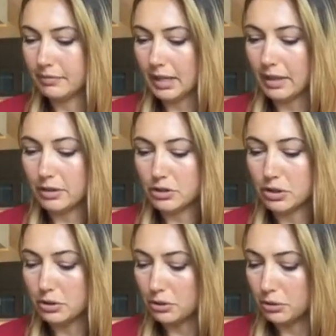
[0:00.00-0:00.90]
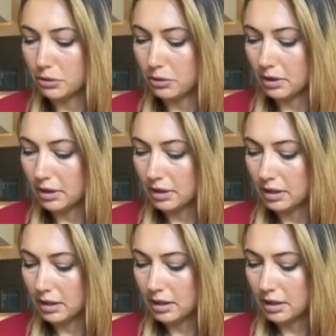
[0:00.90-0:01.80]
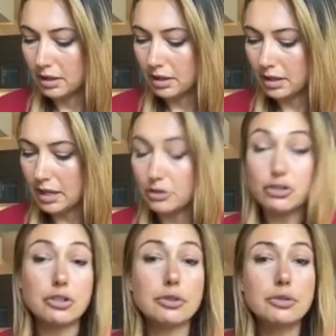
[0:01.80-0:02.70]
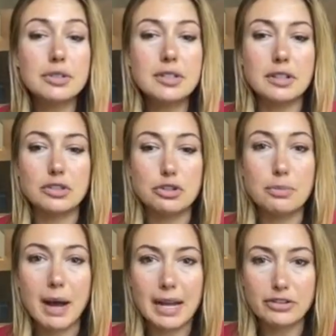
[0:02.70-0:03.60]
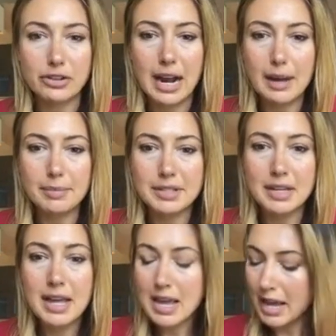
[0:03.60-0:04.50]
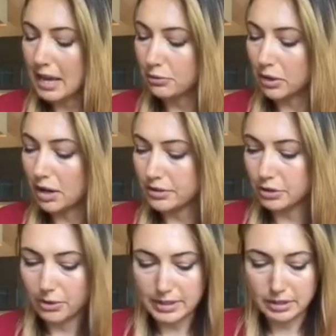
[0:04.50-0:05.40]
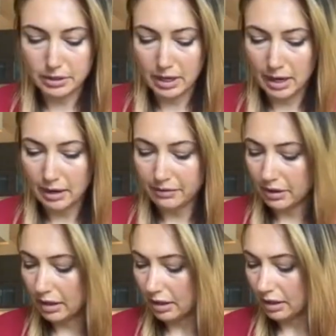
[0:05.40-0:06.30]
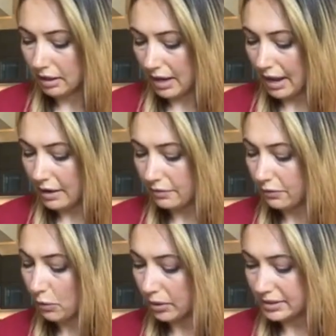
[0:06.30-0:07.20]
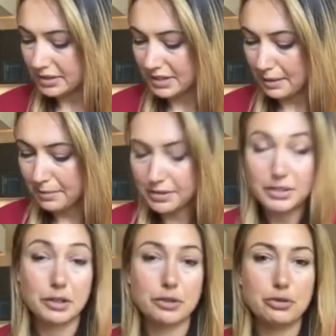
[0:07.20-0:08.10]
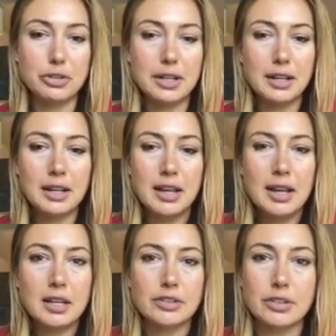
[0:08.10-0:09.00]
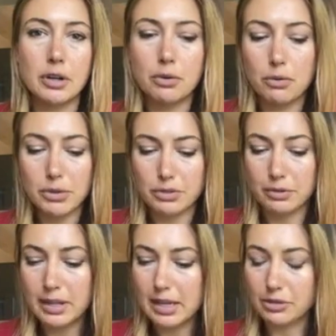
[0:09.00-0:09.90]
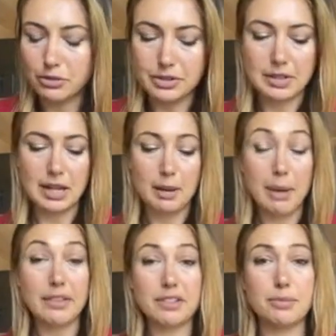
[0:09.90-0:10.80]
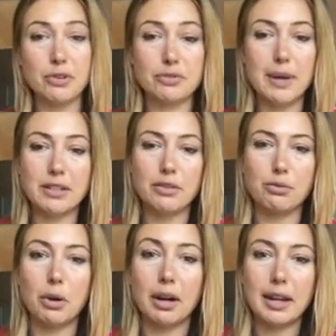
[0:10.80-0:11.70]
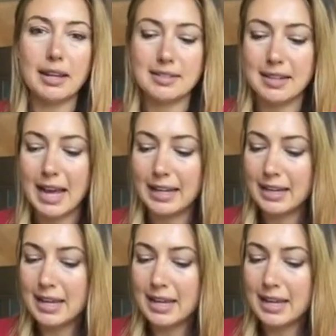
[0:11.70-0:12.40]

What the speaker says: the two issues, the two mind traps, and we're also going to cover a 4-step solution. So what's really interesting about this perspective work is that